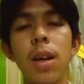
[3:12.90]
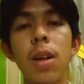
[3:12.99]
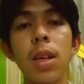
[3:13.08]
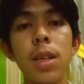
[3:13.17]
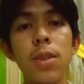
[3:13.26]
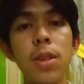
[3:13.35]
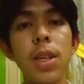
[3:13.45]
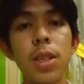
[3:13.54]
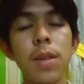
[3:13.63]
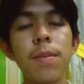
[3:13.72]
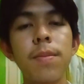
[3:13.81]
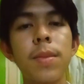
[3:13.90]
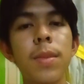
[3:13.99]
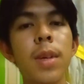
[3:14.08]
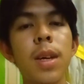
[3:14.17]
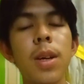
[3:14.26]
colonization.
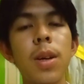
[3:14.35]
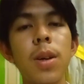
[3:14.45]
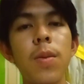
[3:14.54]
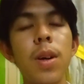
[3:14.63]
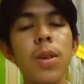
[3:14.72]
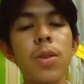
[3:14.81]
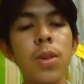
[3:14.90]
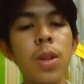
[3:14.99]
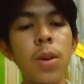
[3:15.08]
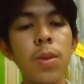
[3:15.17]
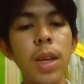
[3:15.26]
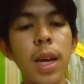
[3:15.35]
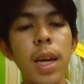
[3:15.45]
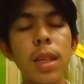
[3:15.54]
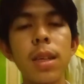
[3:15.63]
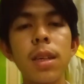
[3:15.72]
We also know
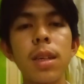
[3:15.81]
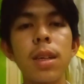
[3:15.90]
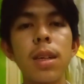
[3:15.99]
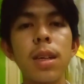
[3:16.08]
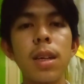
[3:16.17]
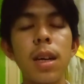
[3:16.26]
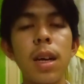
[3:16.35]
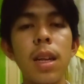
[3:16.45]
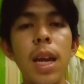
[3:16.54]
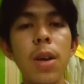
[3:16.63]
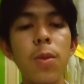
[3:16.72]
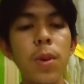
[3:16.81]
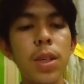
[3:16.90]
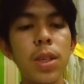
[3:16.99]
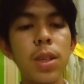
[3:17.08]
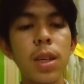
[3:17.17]
that
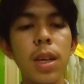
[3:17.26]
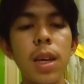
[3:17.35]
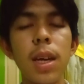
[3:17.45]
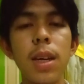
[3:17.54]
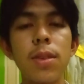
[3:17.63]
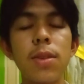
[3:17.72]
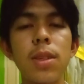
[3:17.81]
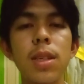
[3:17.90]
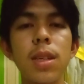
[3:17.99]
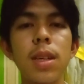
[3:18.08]
language is